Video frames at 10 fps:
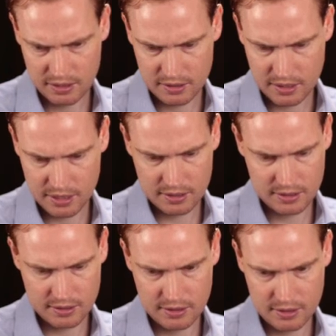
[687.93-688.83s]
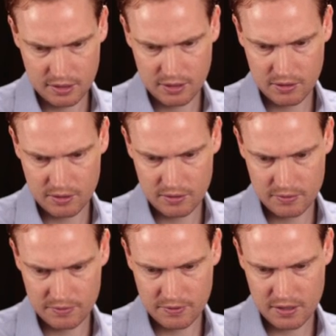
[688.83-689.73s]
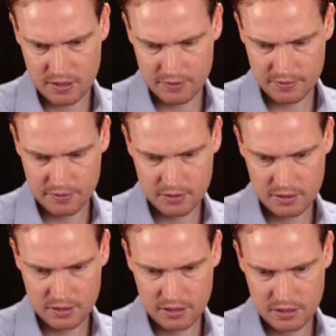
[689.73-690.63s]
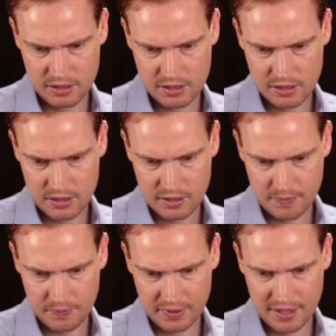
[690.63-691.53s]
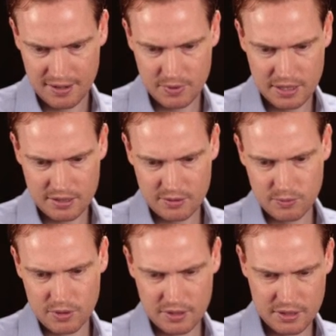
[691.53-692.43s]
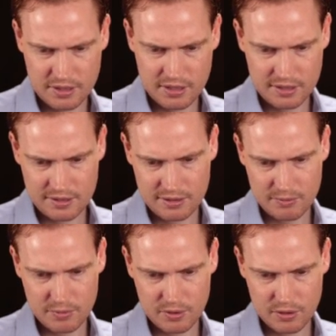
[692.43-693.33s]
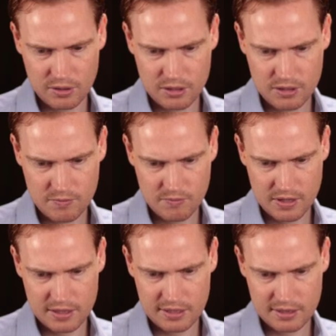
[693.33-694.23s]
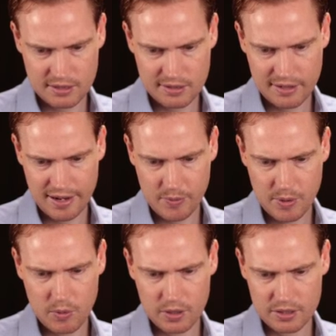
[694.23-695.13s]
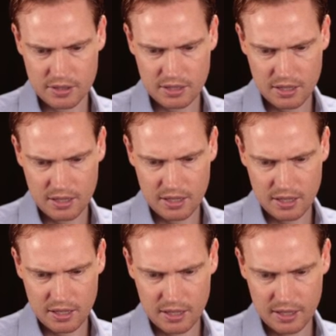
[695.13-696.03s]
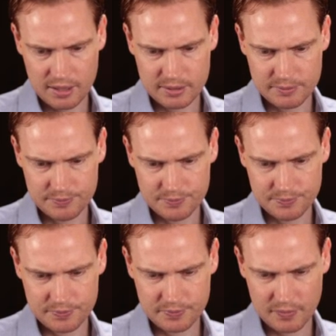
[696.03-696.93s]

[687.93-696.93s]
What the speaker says: That's :5. Okay, we just want the symbol column, and let's just say we want, let's